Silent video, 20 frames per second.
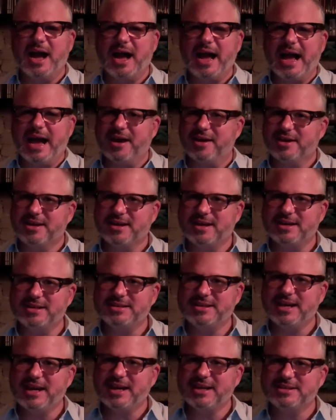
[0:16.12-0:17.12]
out of
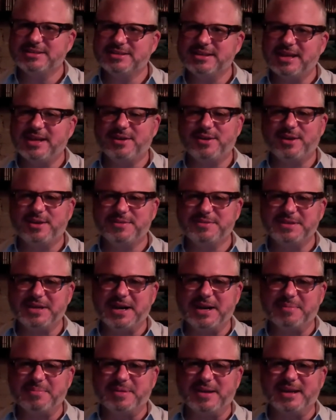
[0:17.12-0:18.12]
context and off
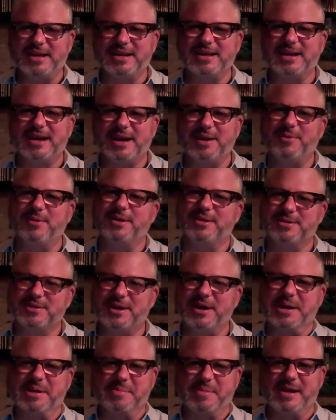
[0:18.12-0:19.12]
topic, I want to
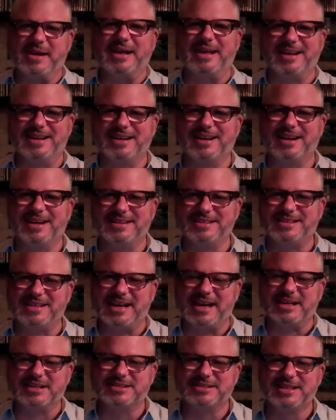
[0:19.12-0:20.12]
talk about out of
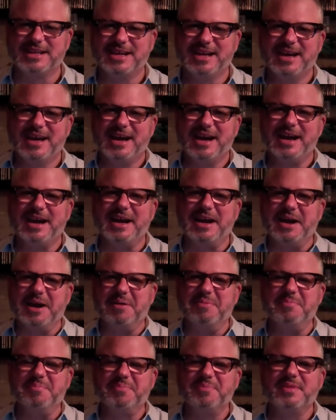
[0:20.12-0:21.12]
context.
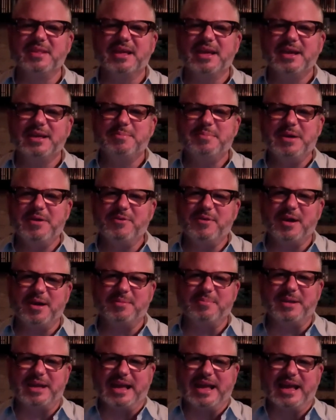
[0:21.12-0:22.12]
Mitt
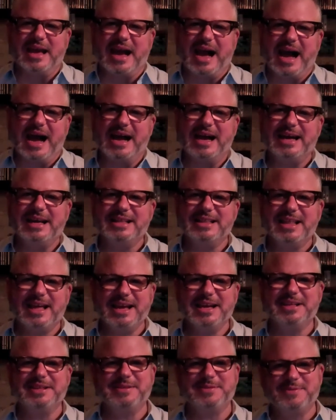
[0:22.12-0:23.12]
Romney, I
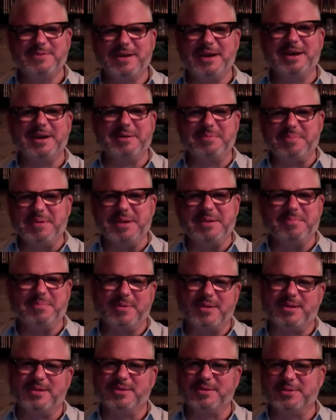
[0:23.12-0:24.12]
like to fire
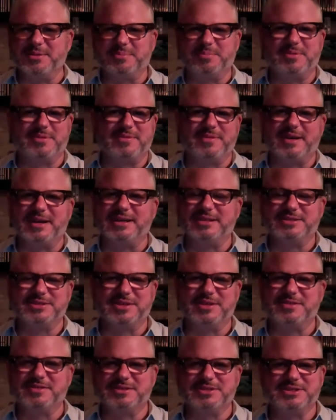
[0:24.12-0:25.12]
people who provide
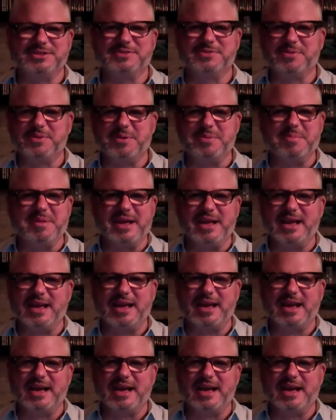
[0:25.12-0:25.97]
services for me.